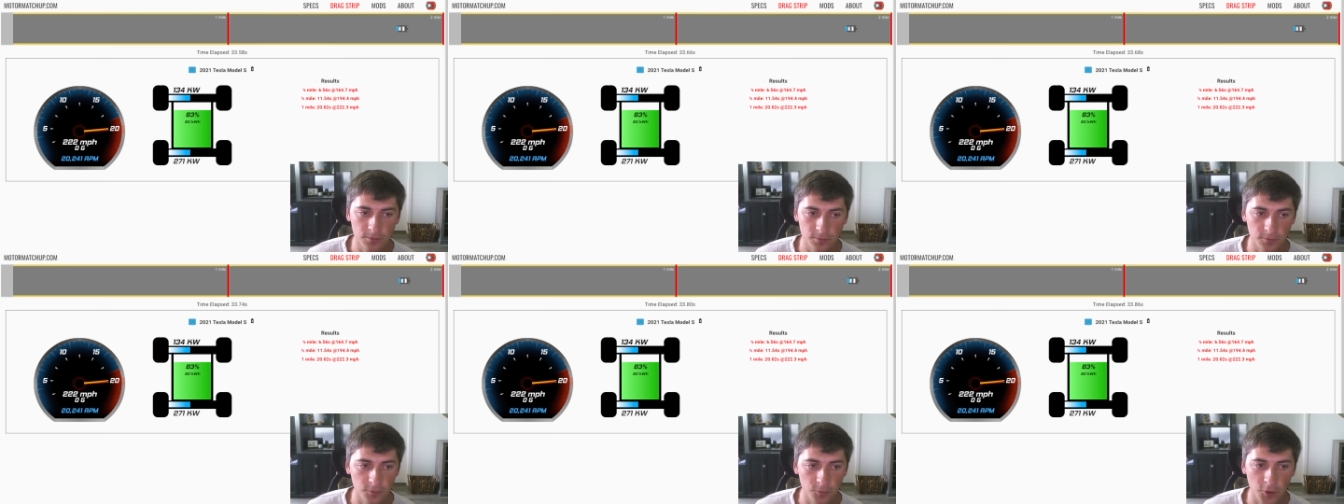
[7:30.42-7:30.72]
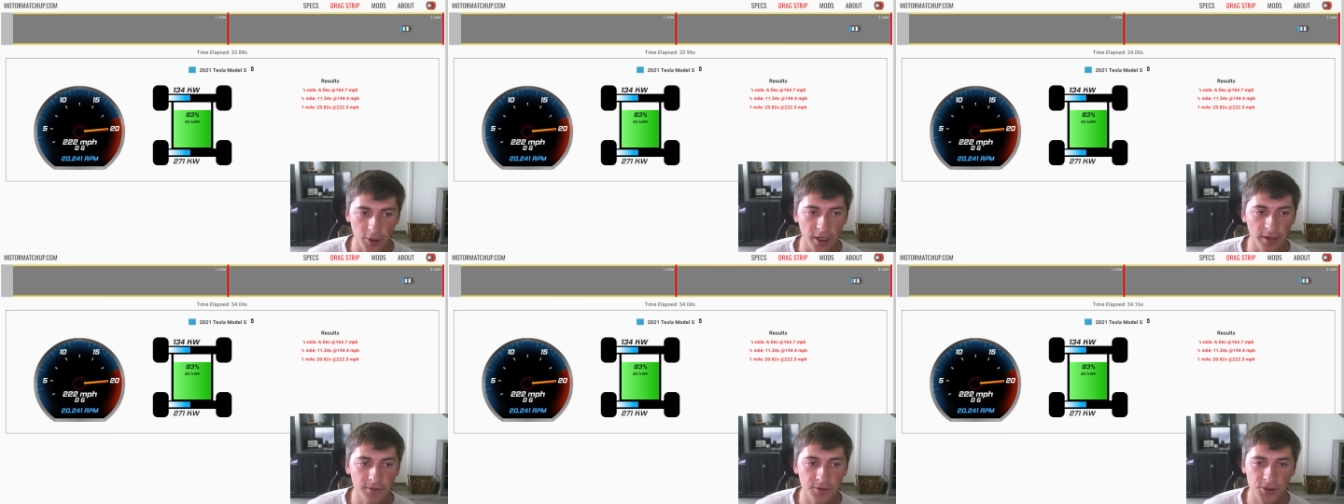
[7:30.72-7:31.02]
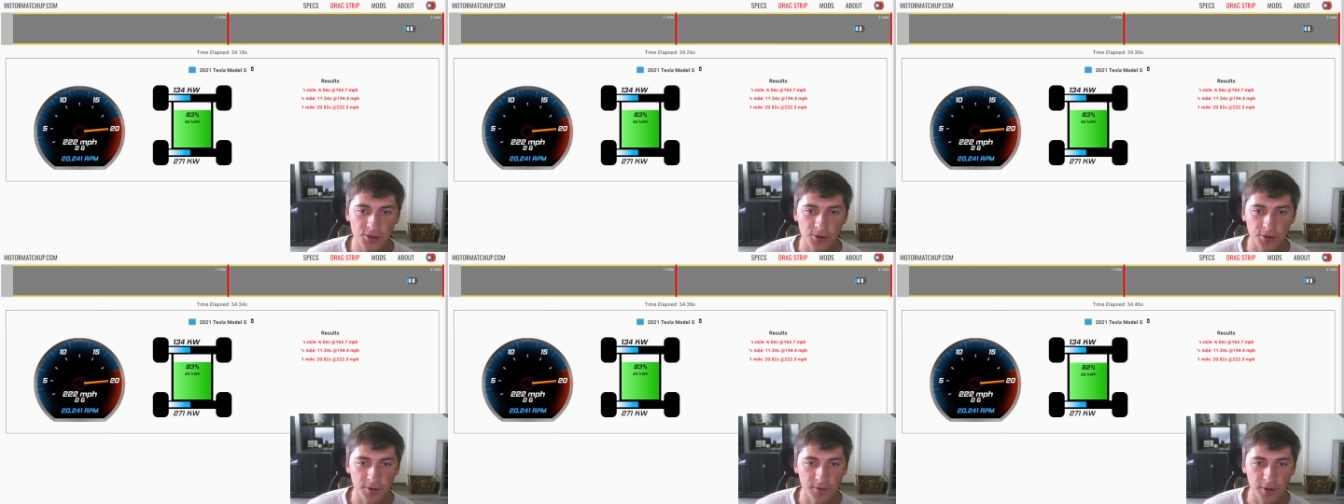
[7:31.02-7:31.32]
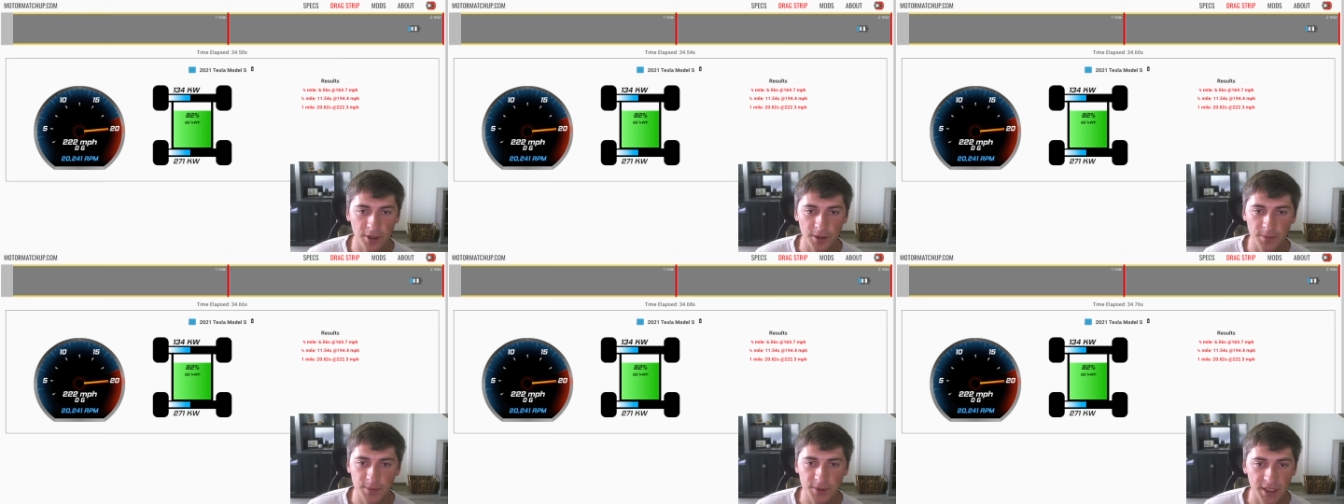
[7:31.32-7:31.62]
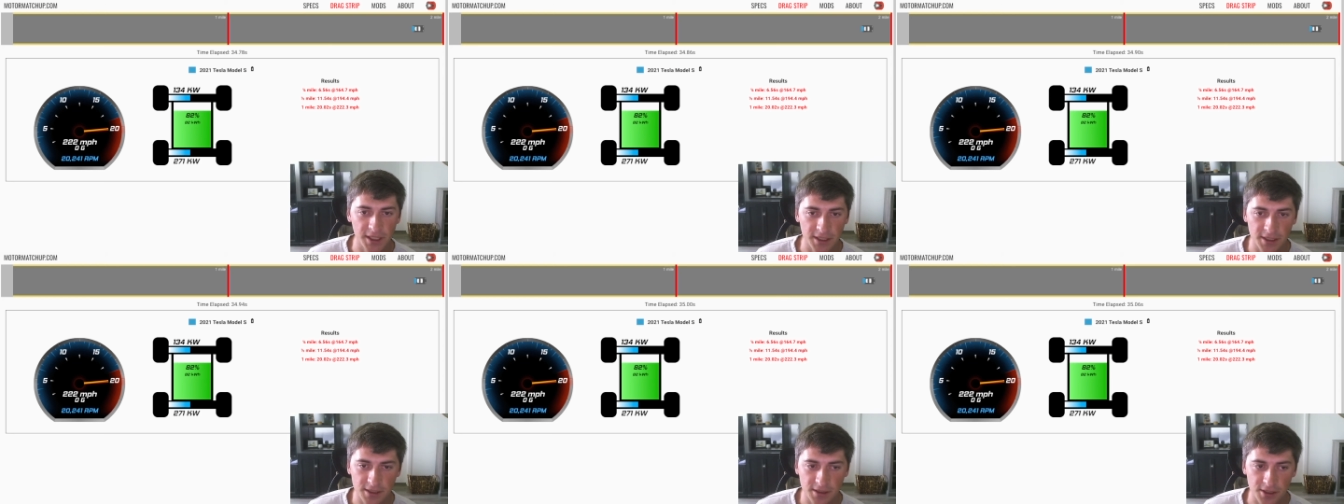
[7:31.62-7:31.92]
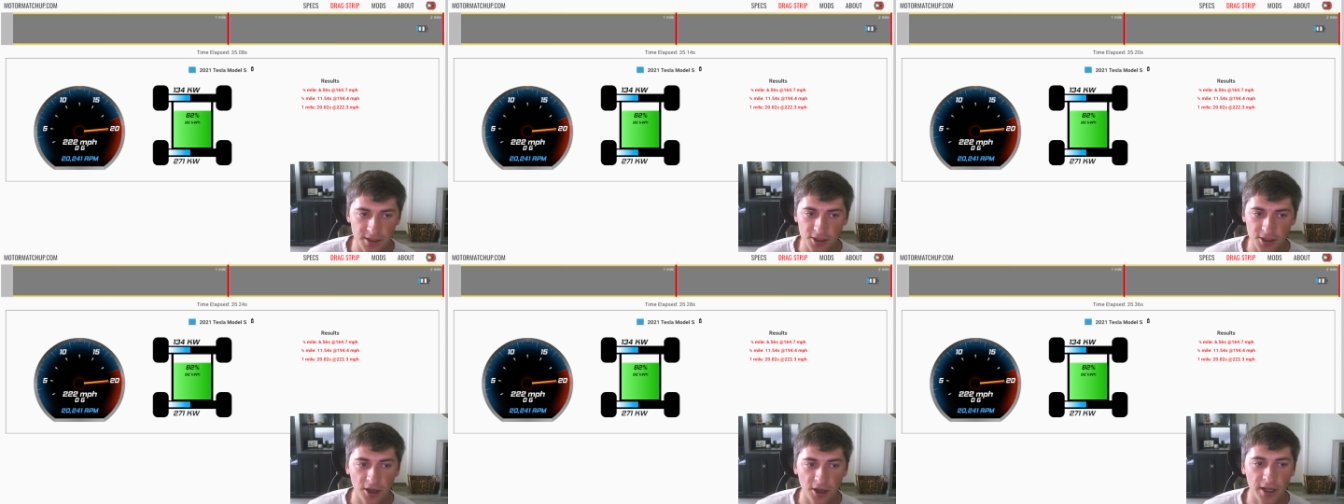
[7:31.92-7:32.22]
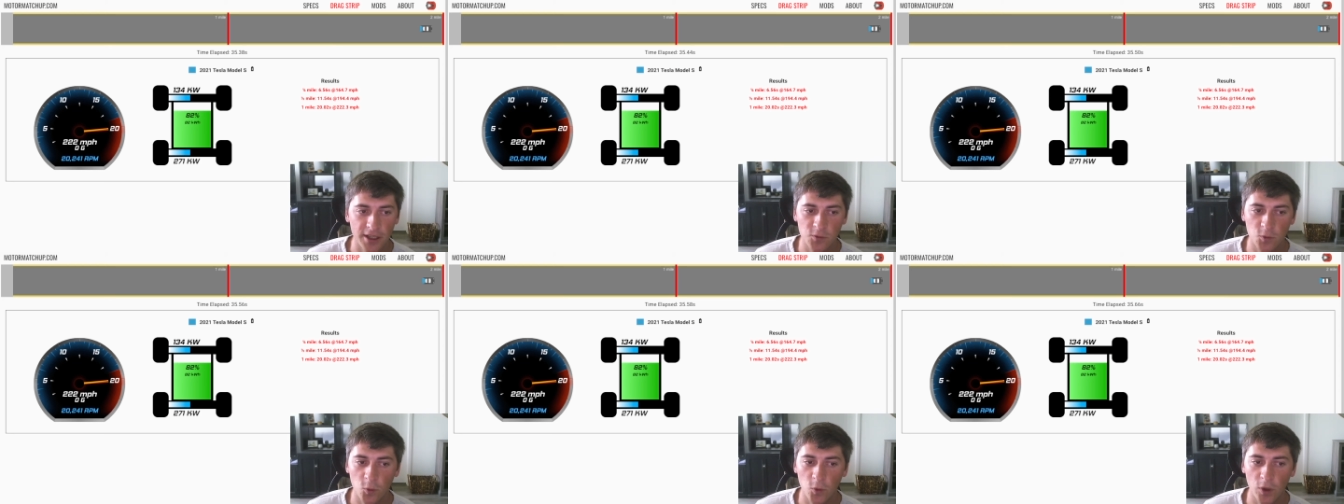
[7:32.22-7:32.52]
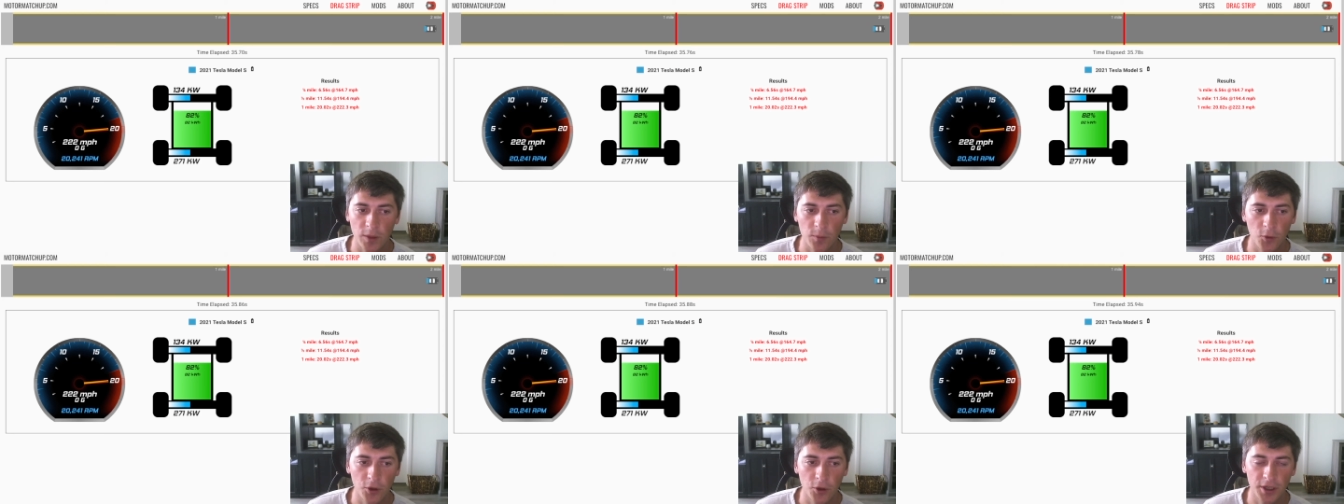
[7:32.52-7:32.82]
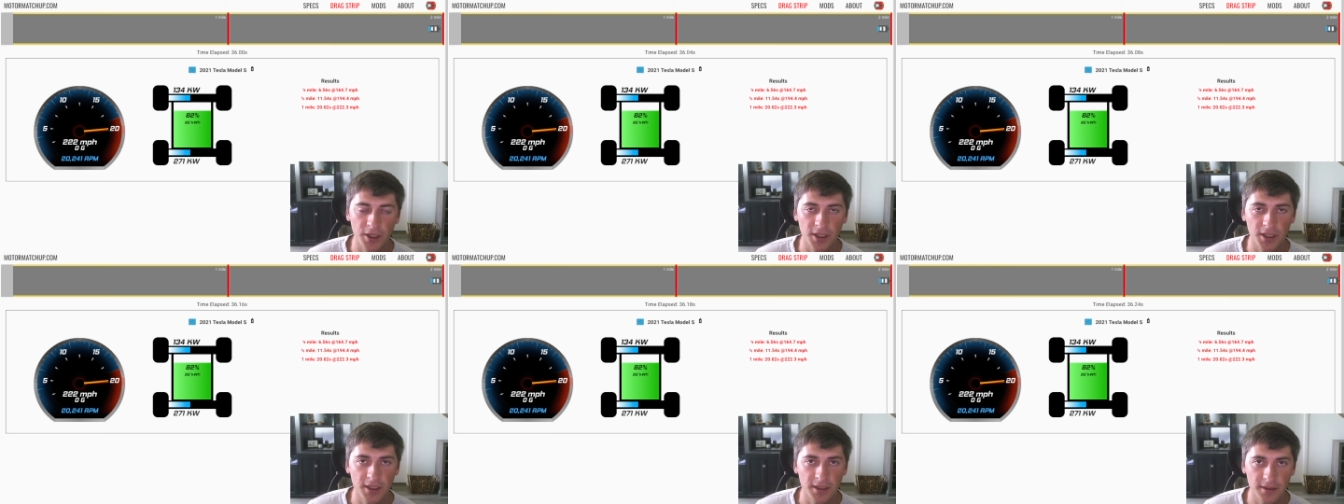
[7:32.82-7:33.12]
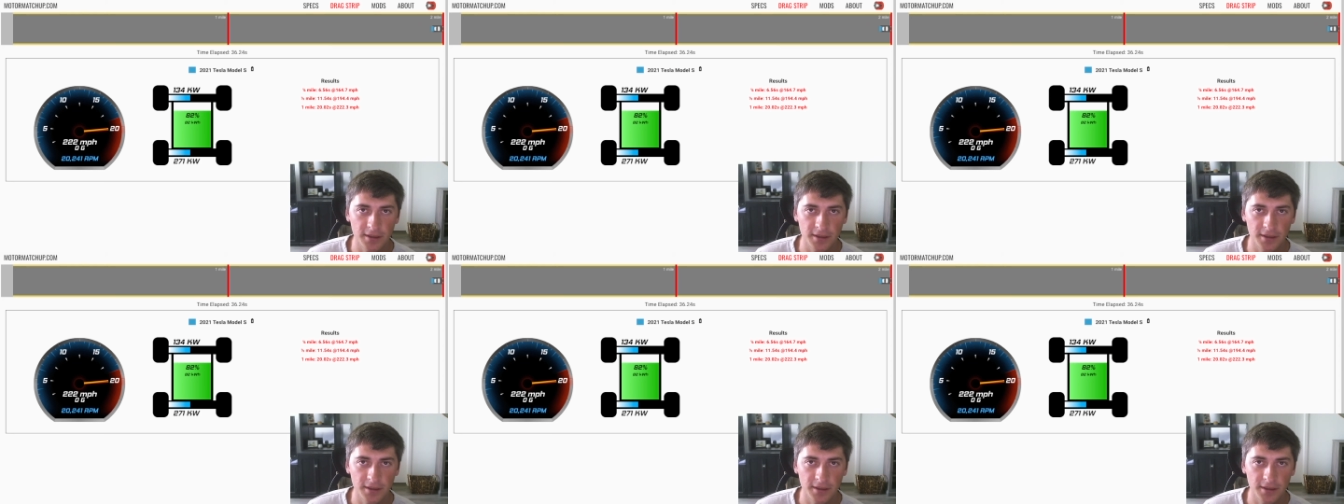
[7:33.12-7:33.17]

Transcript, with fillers: whatever sort of updates, this car has way more in it.